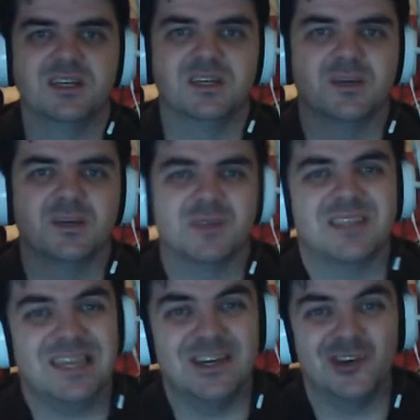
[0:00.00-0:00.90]
We'll see
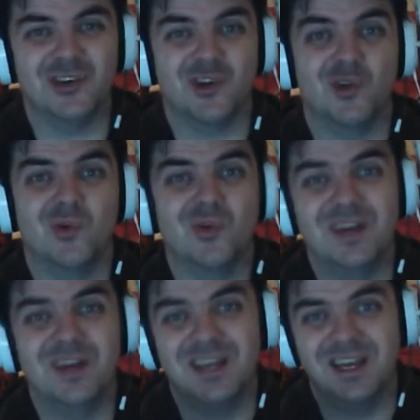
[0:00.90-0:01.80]
how you go.
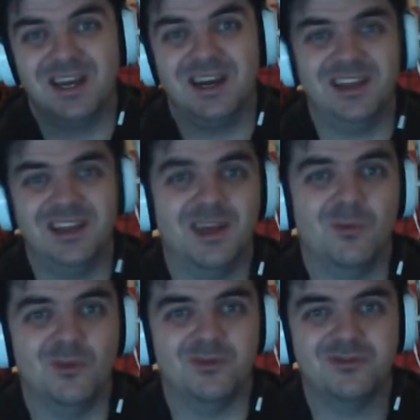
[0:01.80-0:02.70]
And then
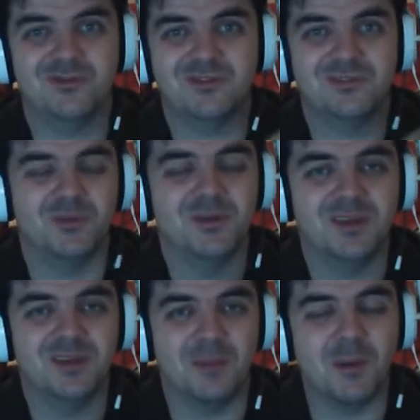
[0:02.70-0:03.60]
we'll put a
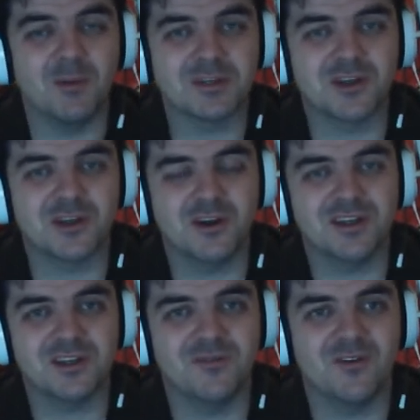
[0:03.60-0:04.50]
bit more scary
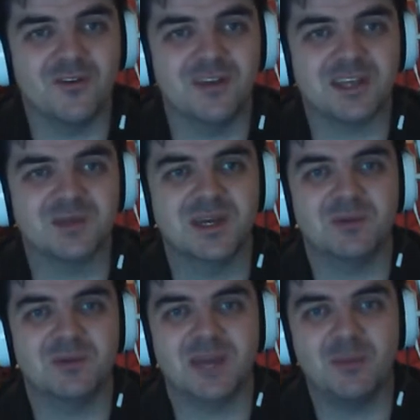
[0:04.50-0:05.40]
stuff on next week. We'll
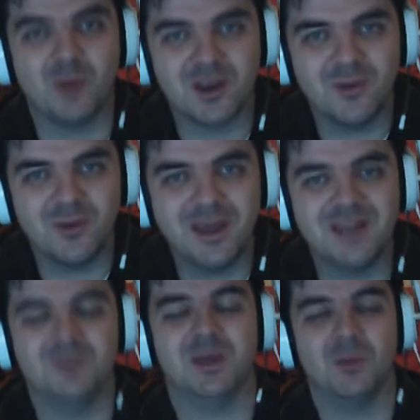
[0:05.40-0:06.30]
keep working away on it.
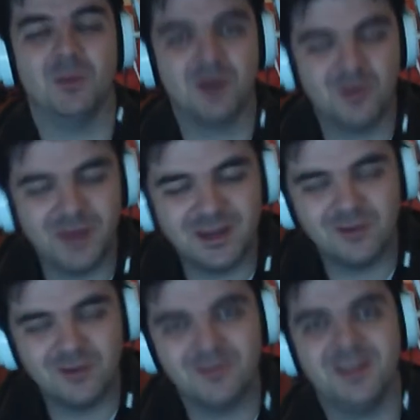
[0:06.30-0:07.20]
We'll keep working away on it over
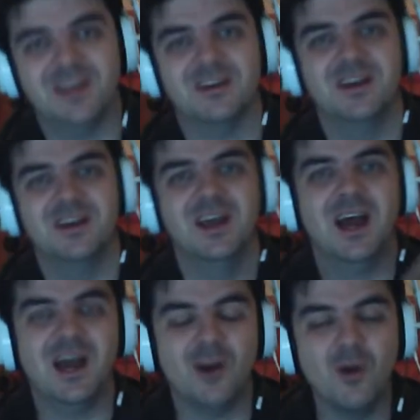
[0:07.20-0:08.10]
the year.
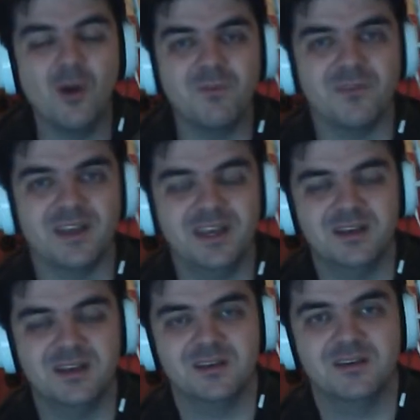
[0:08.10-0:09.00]
And hopefully,
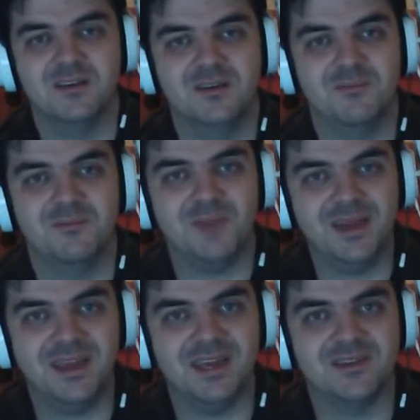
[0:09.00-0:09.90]
by the
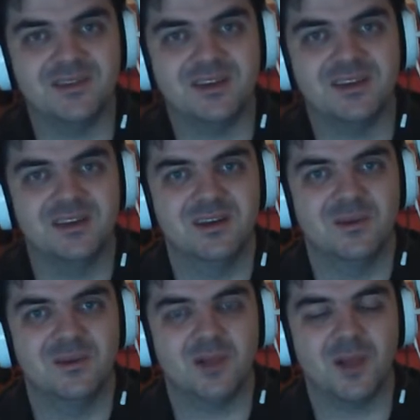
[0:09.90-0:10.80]
end of it, we'll
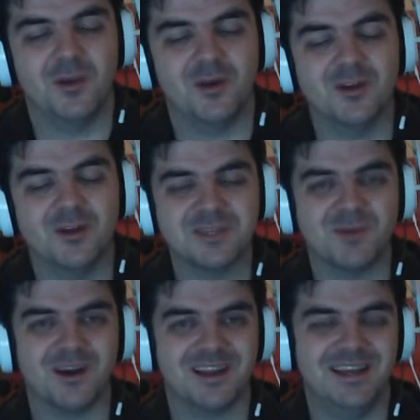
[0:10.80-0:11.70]
come out all
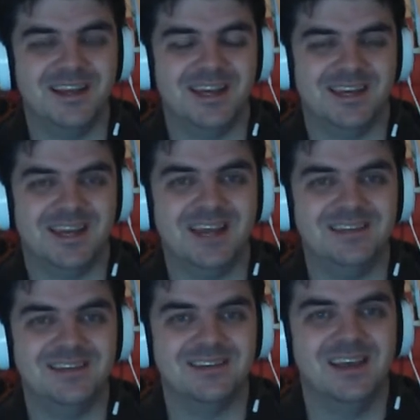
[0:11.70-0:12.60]
sparkly and nice.
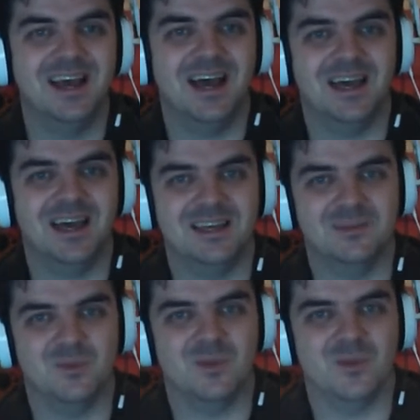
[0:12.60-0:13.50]
And we'll all